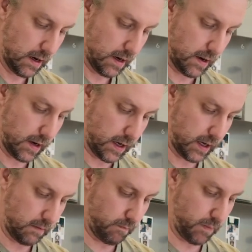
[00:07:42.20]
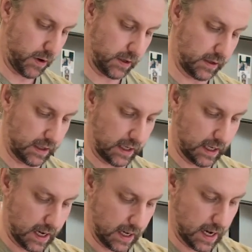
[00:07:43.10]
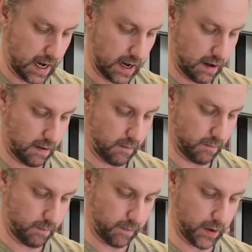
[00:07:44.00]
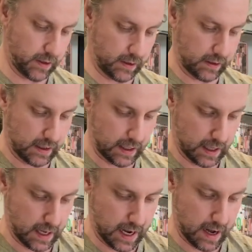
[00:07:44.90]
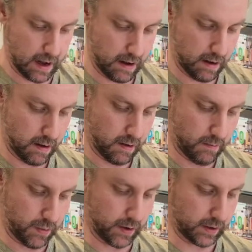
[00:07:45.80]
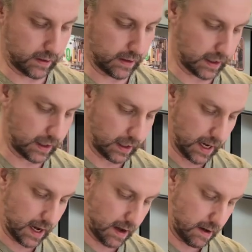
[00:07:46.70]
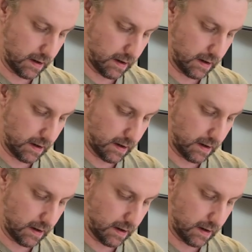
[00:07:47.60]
and then you can pull and stick it again, pull and stick again, pull and stick again,